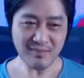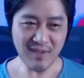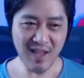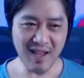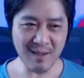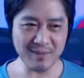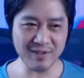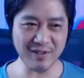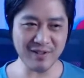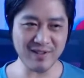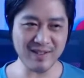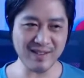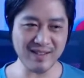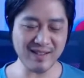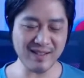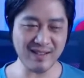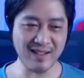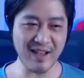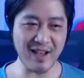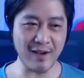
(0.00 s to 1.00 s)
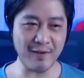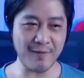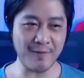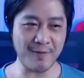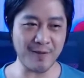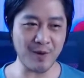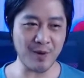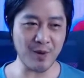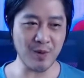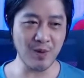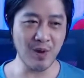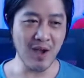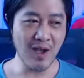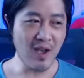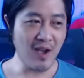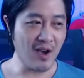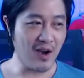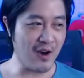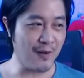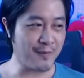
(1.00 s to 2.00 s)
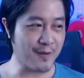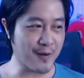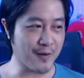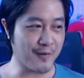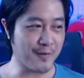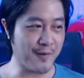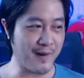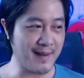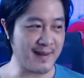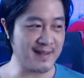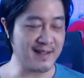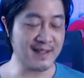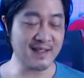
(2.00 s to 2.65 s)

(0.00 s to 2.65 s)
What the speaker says: I'm starting to see a few of our friends